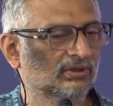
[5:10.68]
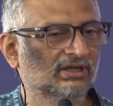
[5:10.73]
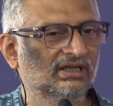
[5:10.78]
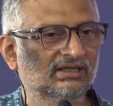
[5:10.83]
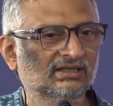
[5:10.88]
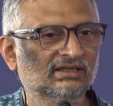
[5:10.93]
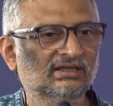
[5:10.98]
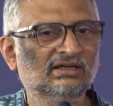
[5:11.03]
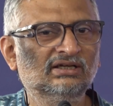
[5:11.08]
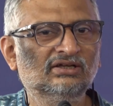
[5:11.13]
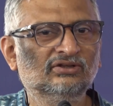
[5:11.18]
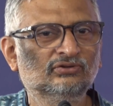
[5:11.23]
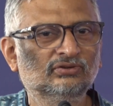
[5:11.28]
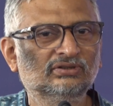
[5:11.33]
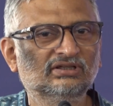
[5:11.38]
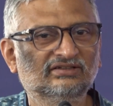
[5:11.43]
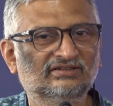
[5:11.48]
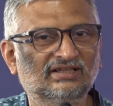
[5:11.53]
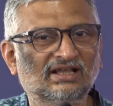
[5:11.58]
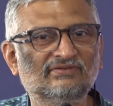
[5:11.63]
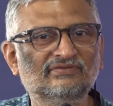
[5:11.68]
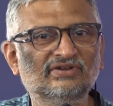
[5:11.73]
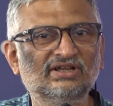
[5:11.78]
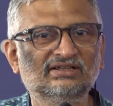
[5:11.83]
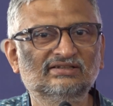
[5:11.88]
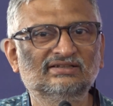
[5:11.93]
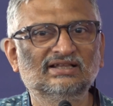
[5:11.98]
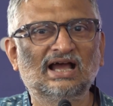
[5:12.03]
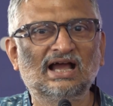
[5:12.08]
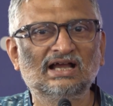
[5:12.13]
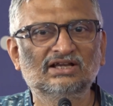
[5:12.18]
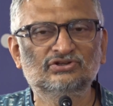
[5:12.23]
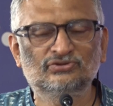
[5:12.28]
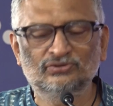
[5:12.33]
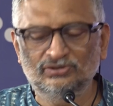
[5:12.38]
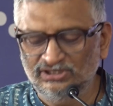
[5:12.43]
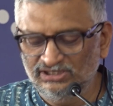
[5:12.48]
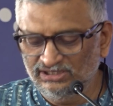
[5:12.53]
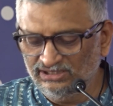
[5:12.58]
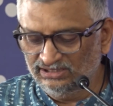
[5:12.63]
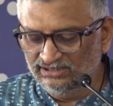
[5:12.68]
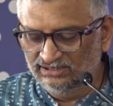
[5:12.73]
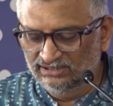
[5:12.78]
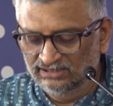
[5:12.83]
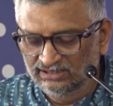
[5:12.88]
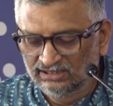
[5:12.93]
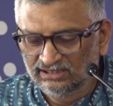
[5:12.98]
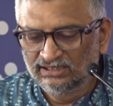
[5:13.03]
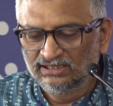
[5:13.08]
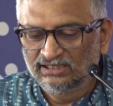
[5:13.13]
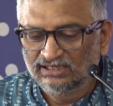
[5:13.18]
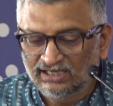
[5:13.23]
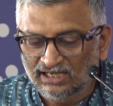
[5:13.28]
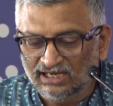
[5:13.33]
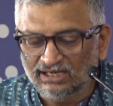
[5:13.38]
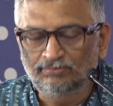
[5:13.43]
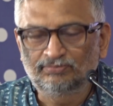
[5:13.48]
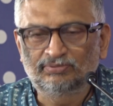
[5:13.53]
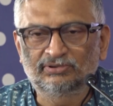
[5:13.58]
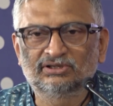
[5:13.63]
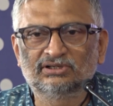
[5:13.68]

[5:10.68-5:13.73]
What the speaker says: Okay, so the surveys actually help